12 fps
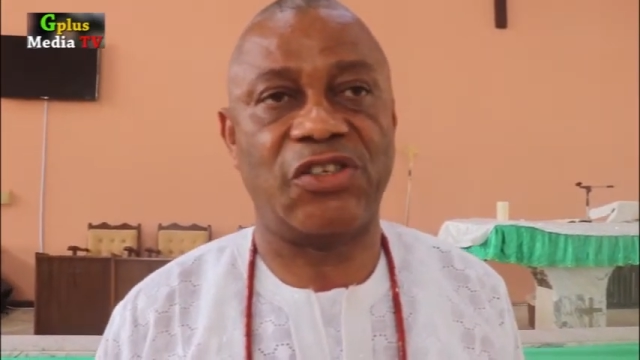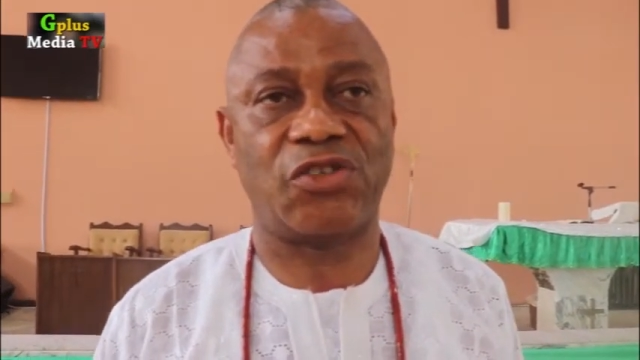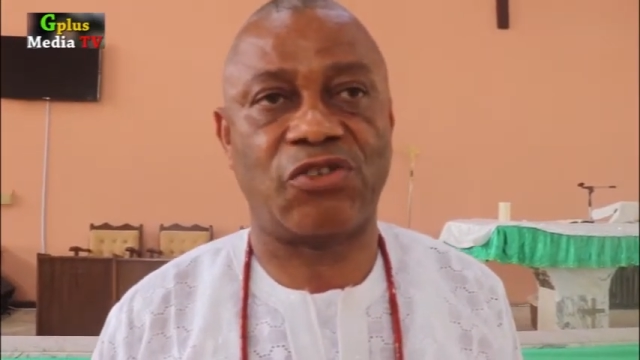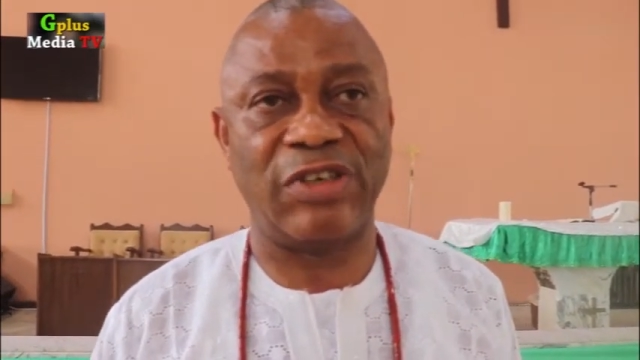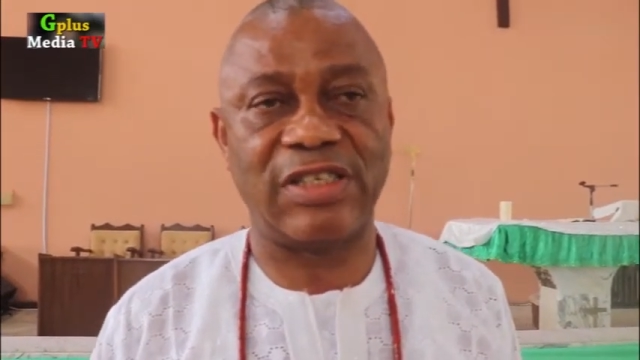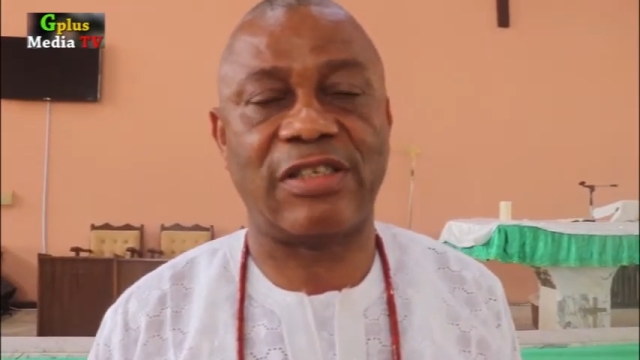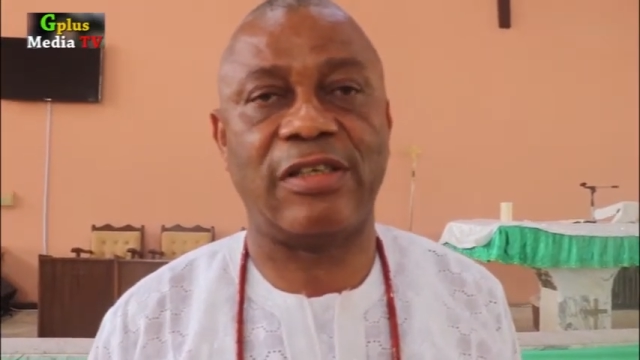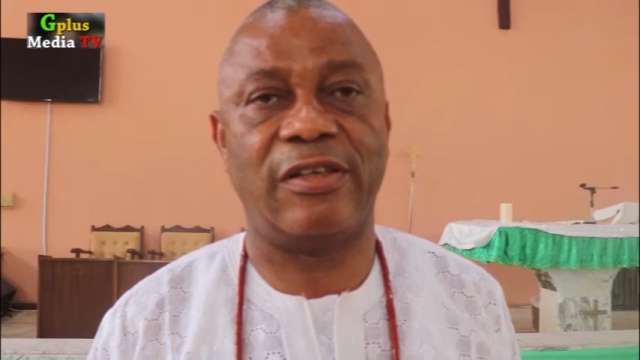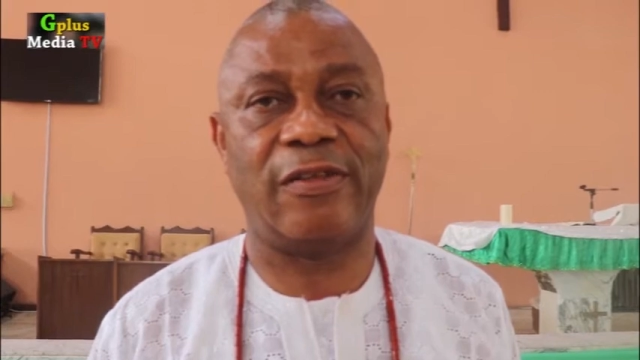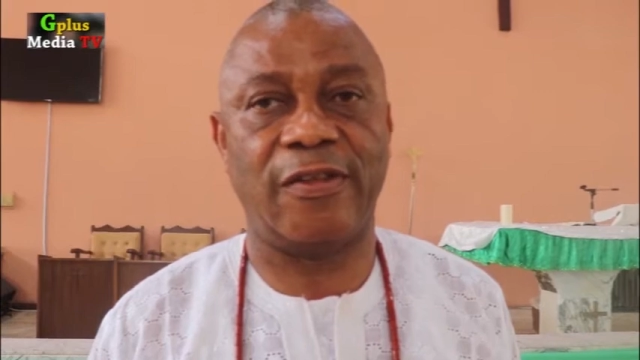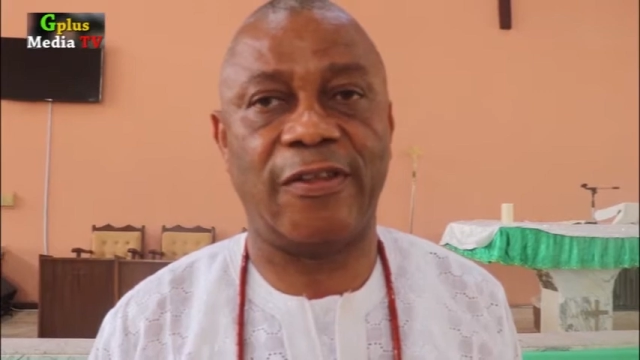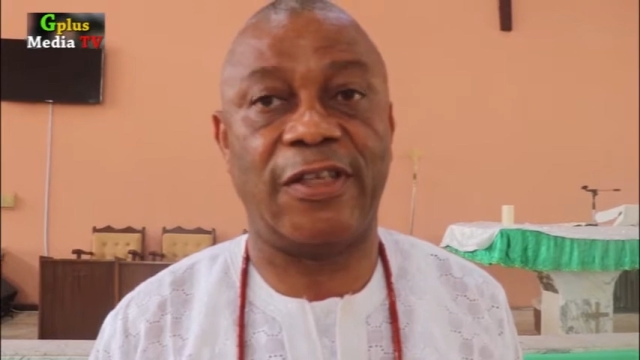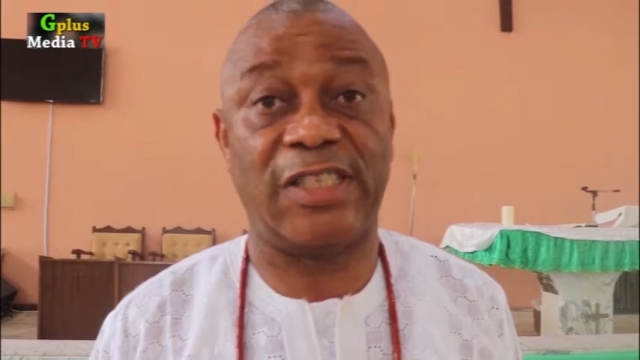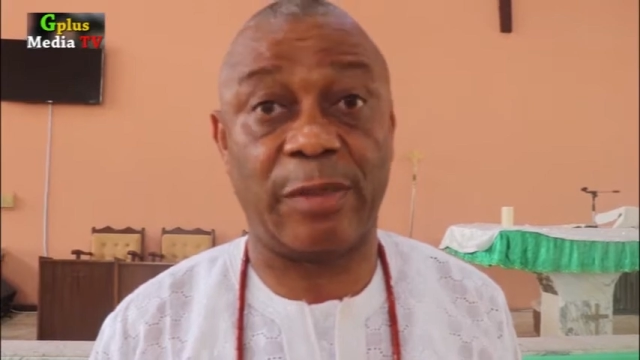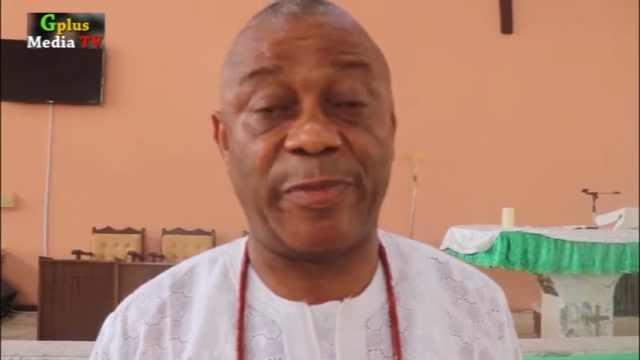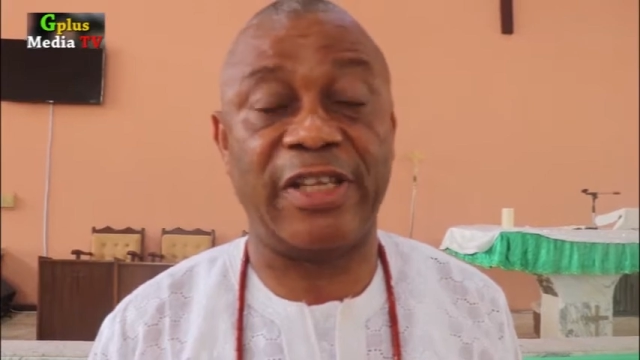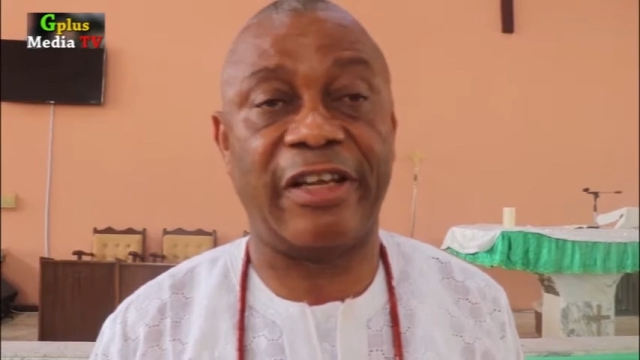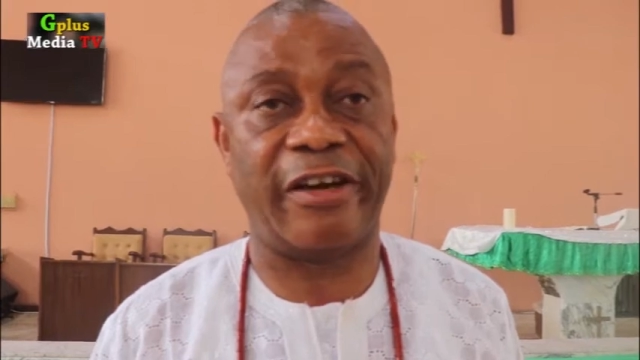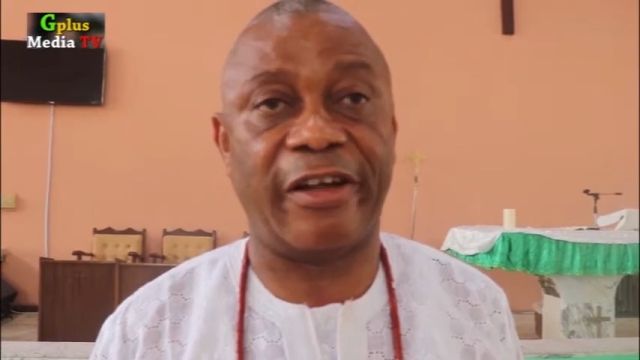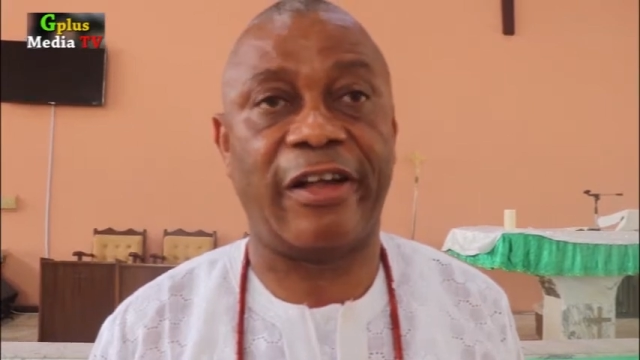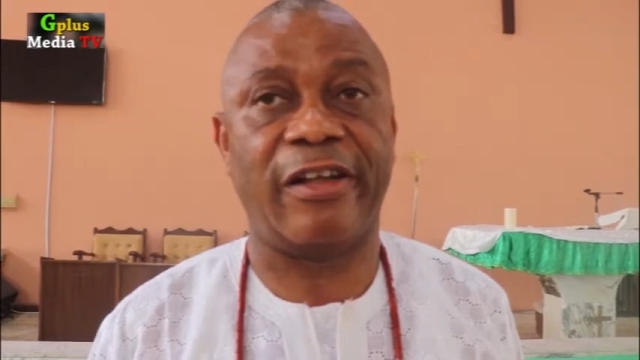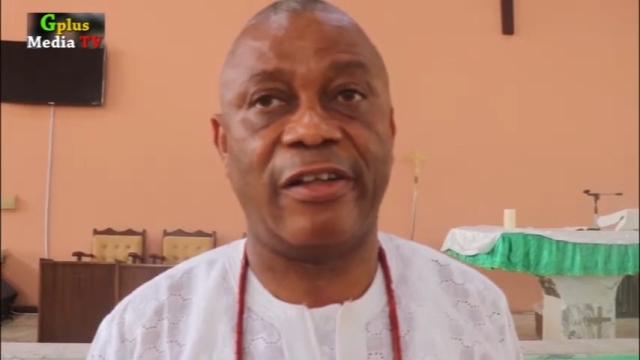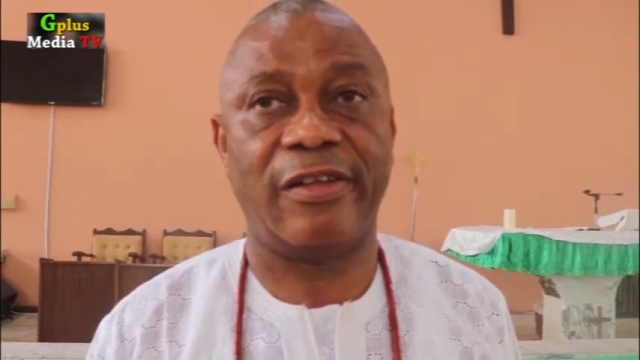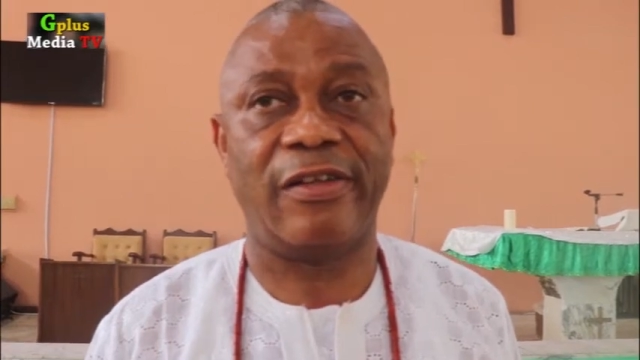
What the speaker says: a strict disciplinarian,